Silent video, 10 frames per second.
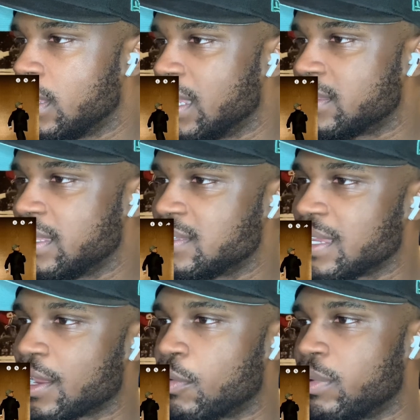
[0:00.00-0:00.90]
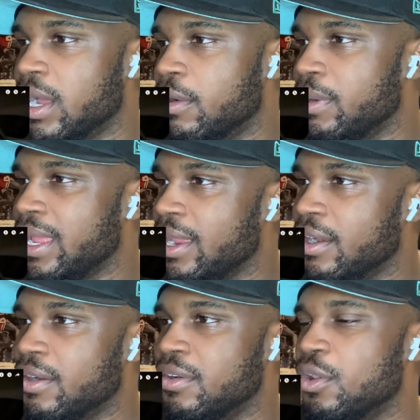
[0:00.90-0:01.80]
I think it's like around
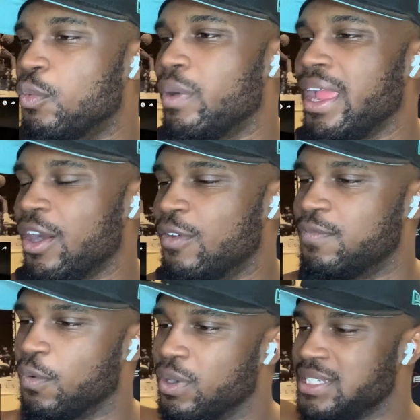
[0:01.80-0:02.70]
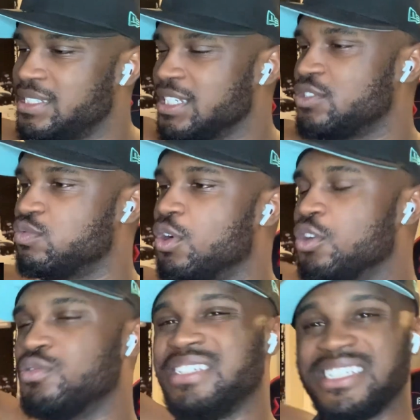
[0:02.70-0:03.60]
here. The way her voice just
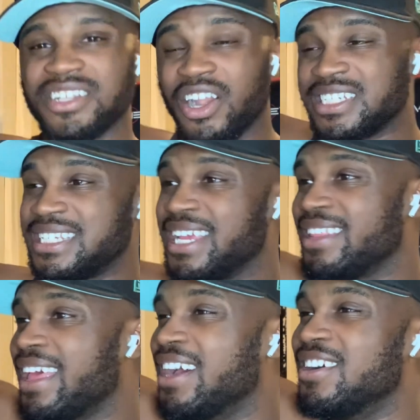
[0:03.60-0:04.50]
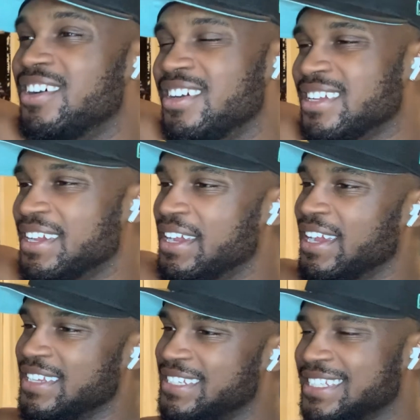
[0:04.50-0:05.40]
rolls when she starts singing that hook.
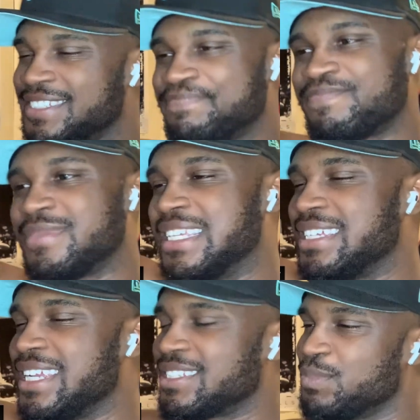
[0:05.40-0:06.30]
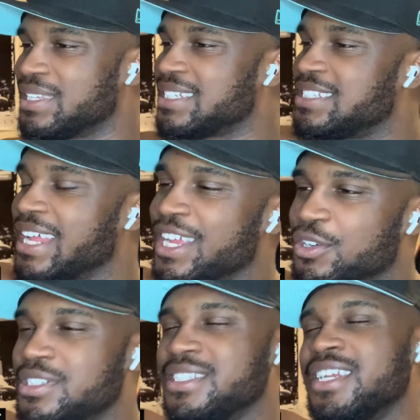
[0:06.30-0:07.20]
Just it's with a slight
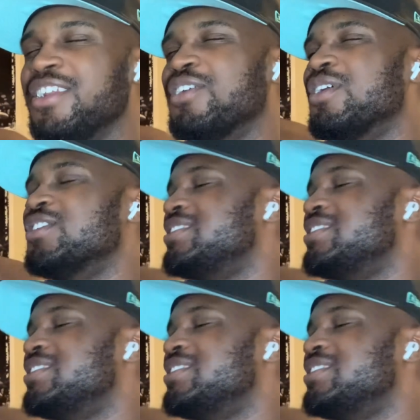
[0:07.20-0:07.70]
crescendo. Her